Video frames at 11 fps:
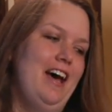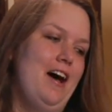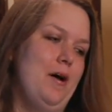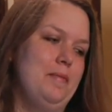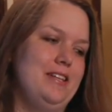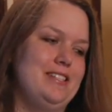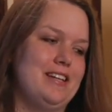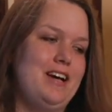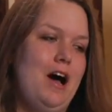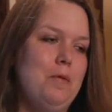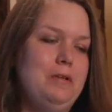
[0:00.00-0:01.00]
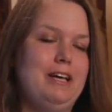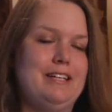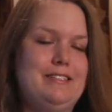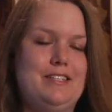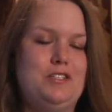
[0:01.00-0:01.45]
um, it's a
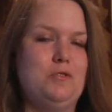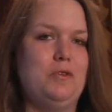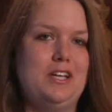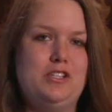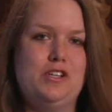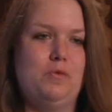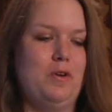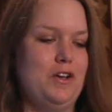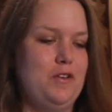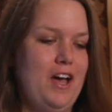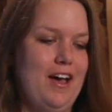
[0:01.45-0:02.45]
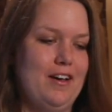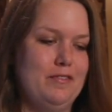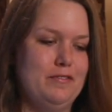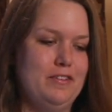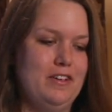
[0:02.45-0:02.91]
complex situation where you
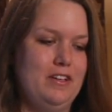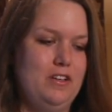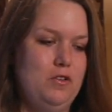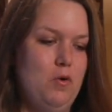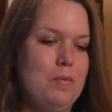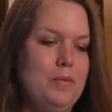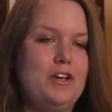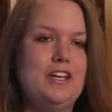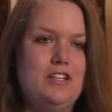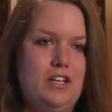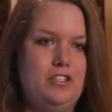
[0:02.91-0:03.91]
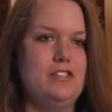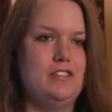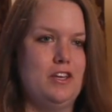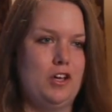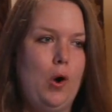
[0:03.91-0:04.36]
have normal
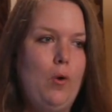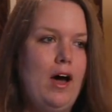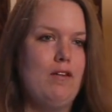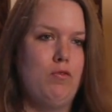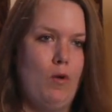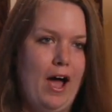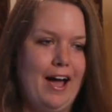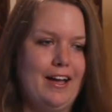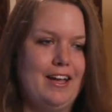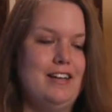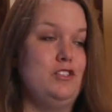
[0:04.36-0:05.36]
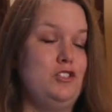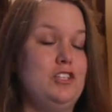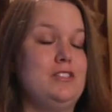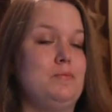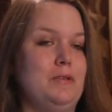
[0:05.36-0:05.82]
conditions that go out of whack, and it's
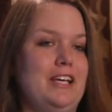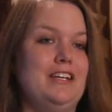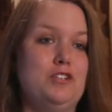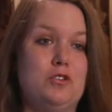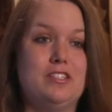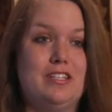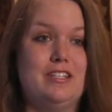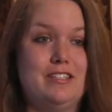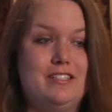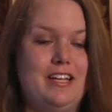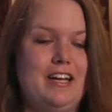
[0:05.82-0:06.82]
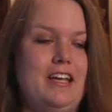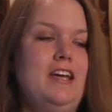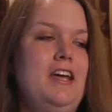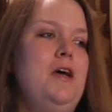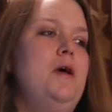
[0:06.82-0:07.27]
just plain interesting to study.
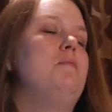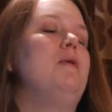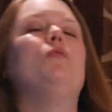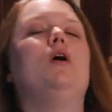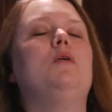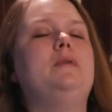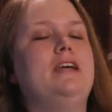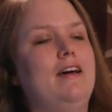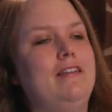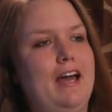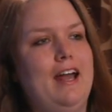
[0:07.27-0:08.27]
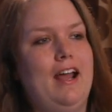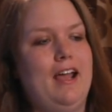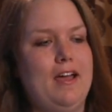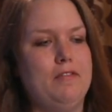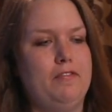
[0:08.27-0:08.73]
But well beyond that,
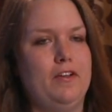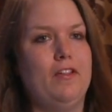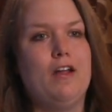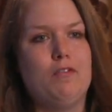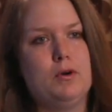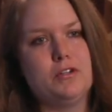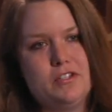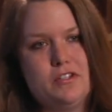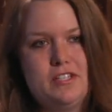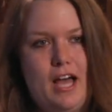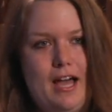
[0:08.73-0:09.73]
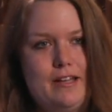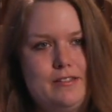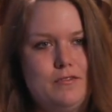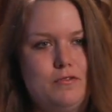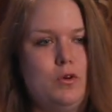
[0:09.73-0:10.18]
I have a lot of personal
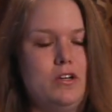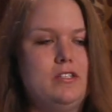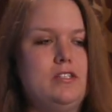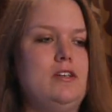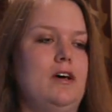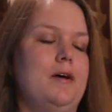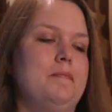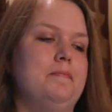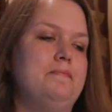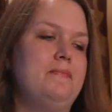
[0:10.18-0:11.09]
ties, of course, um,